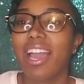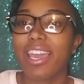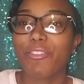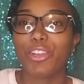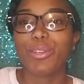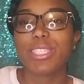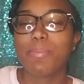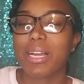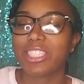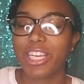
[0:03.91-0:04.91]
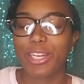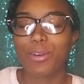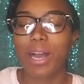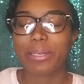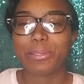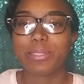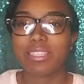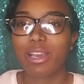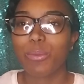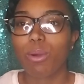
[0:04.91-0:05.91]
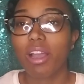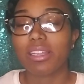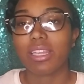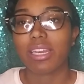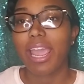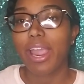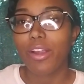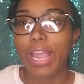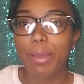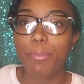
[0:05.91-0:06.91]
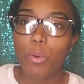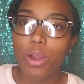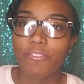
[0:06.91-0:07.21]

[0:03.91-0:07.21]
If you're new to my channel, I do sell raw Indian hair and more.